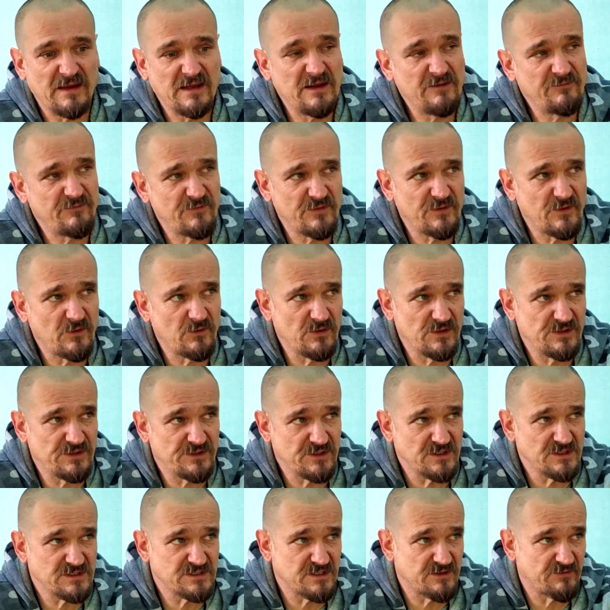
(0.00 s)
Even though he
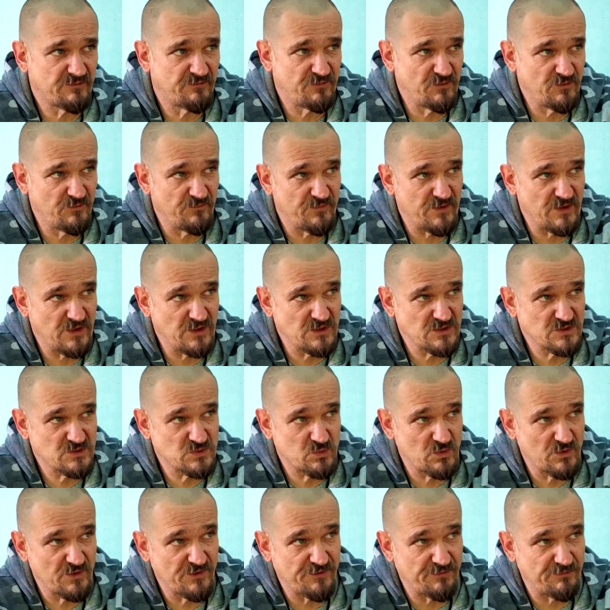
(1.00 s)
does a few videos
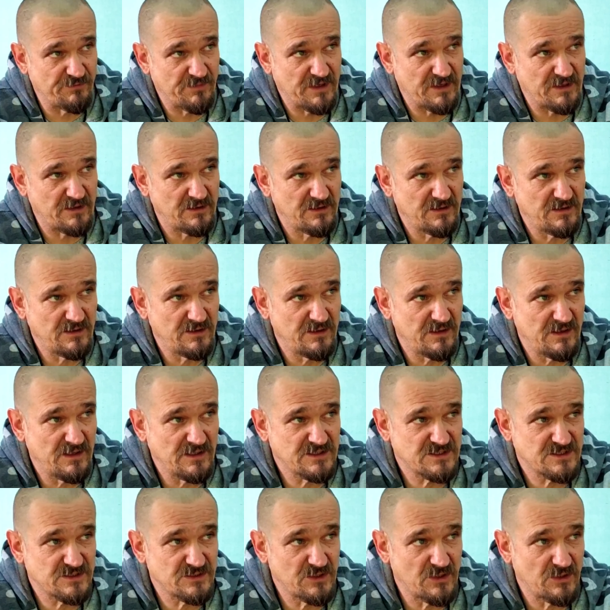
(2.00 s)
with me,
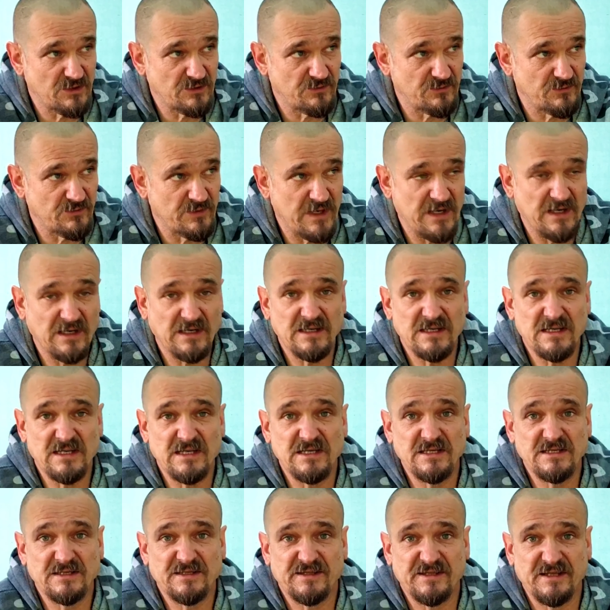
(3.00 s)
it's not really
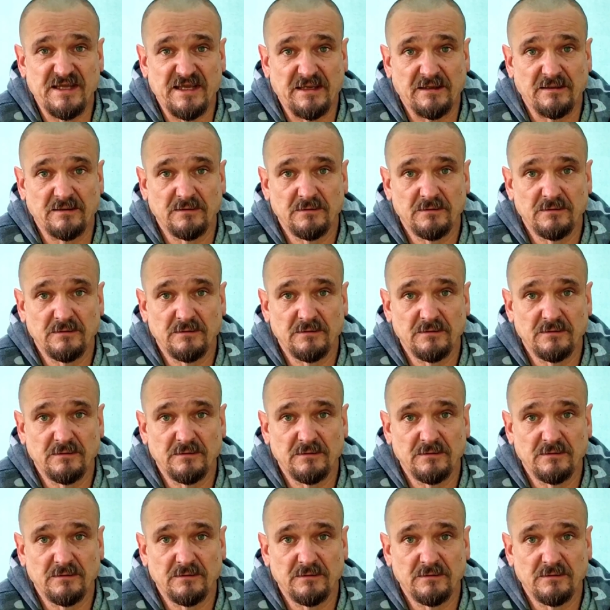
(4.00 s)
his thing.